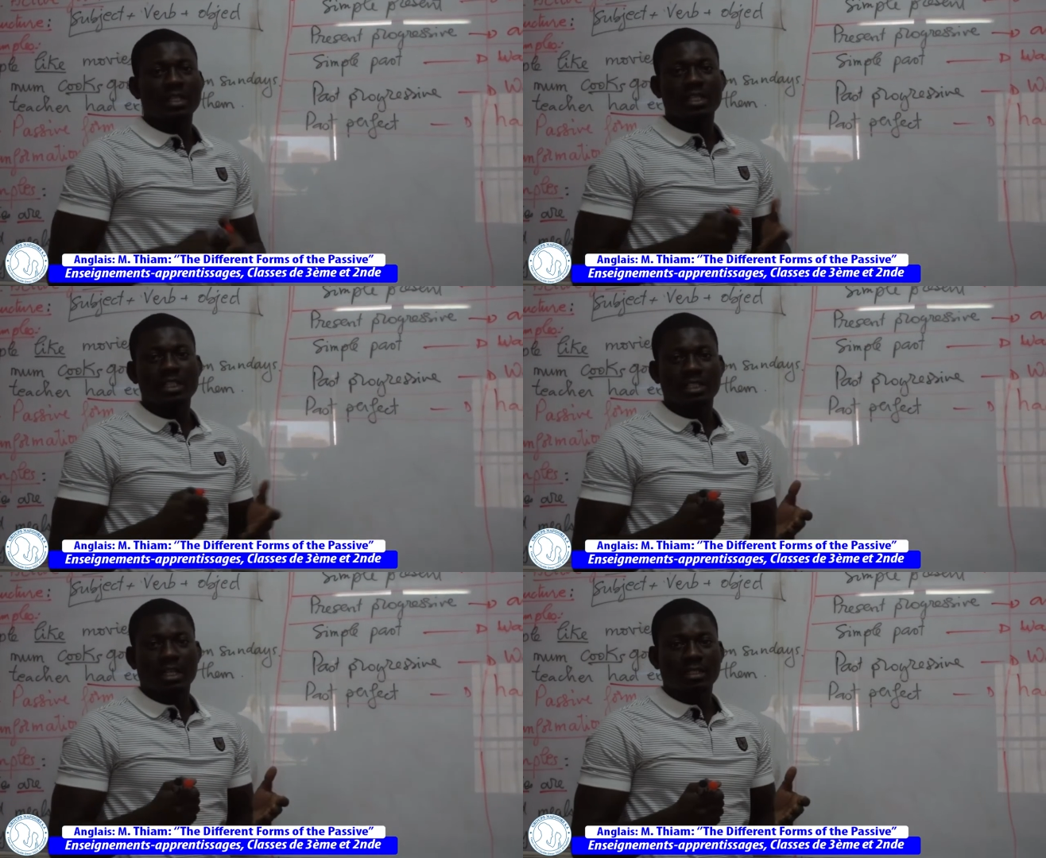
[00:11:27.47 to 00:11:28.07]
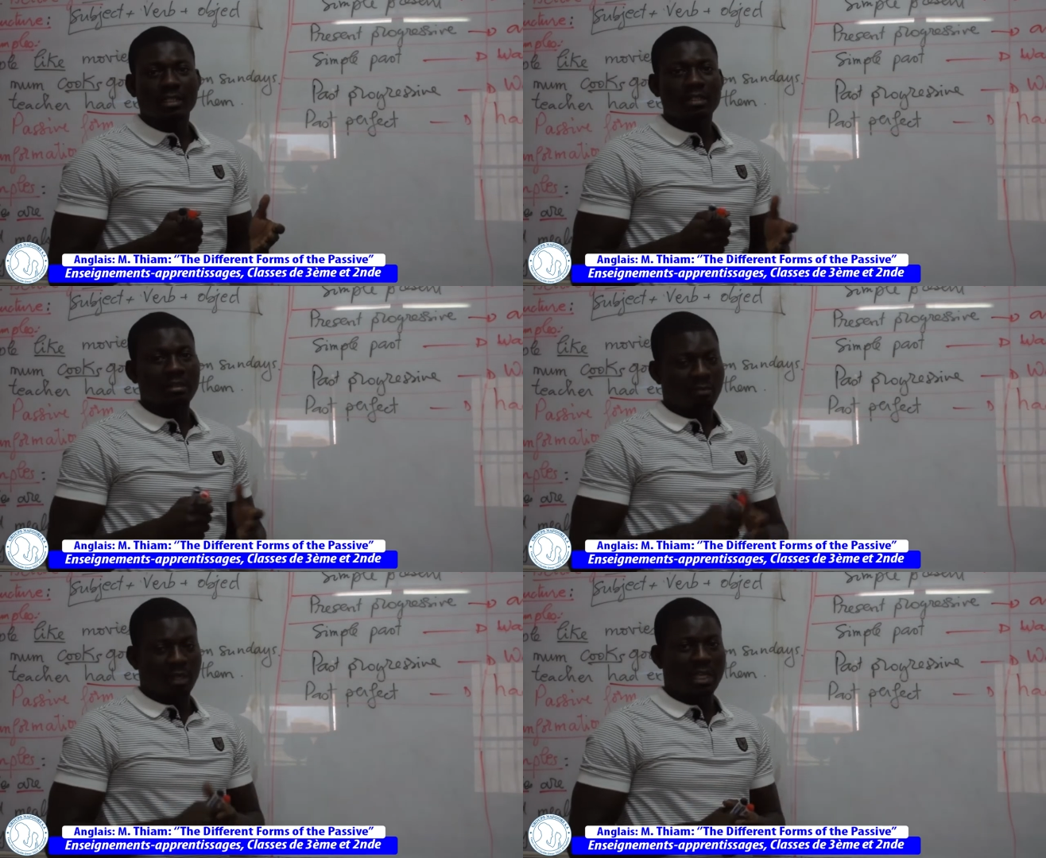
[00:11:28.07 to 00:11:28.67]
is not
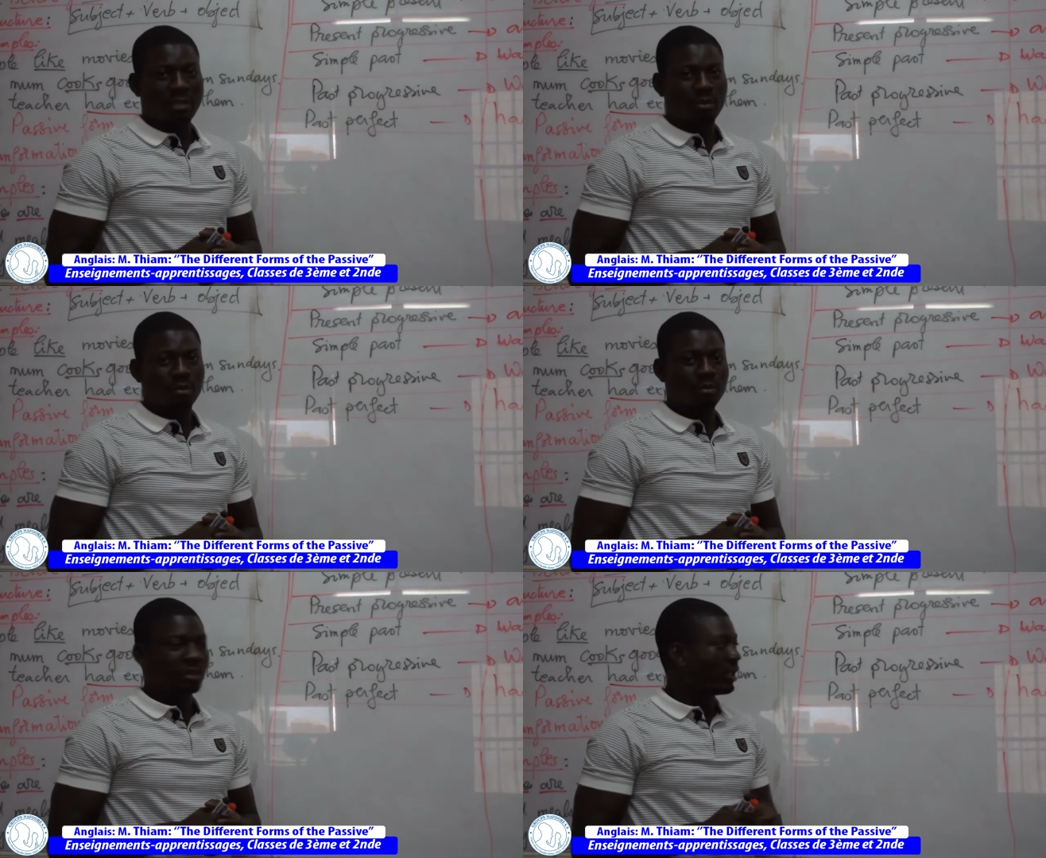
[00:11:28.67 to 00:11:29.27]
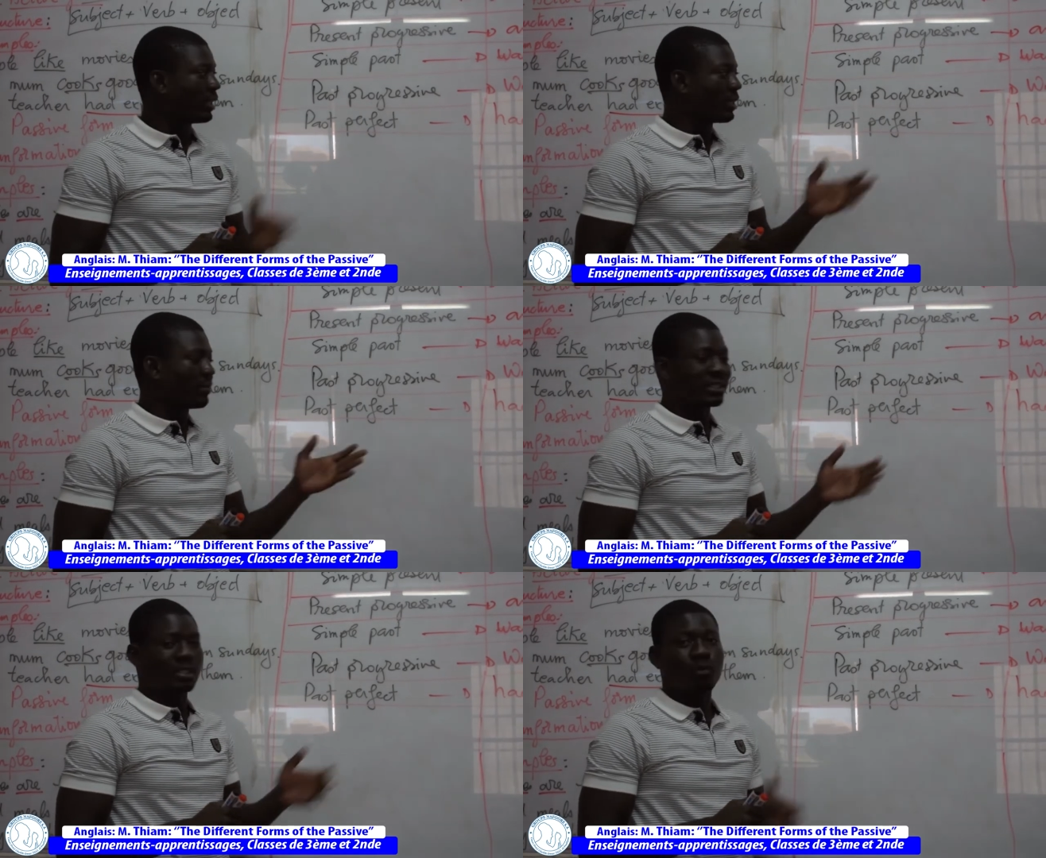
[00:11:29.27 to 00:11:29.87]
applicable in the
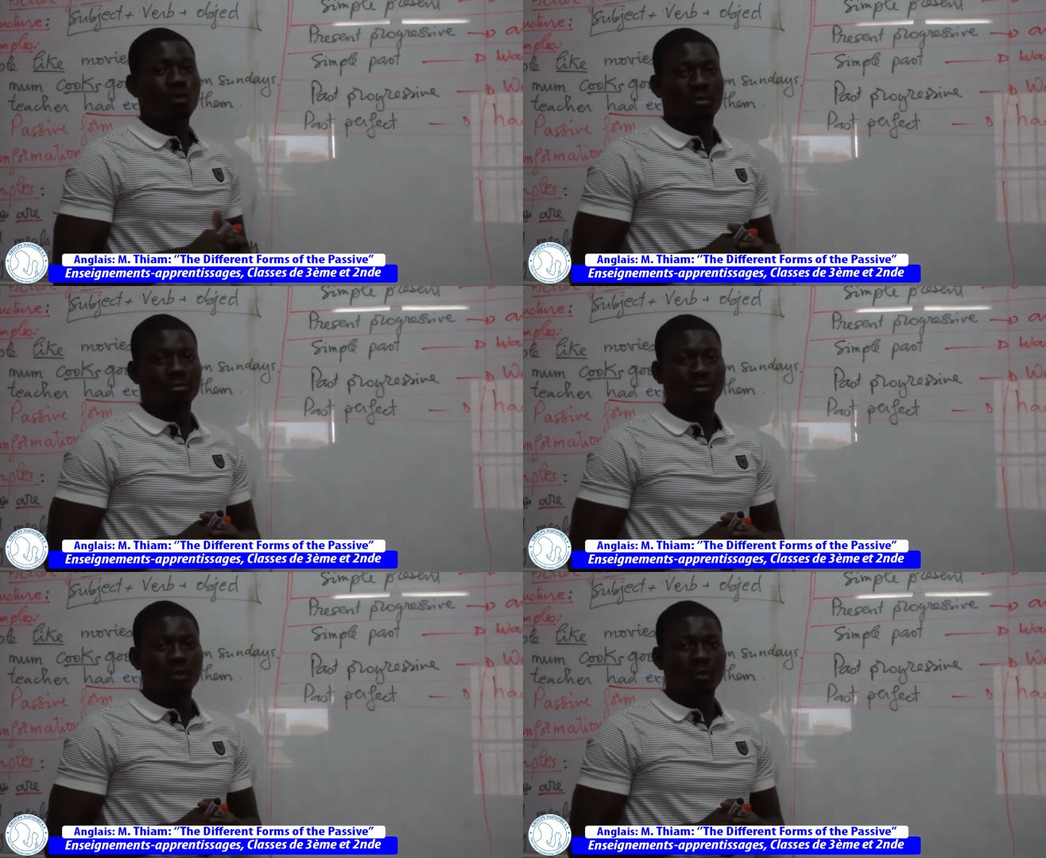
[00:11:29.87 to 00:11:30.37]
passive form.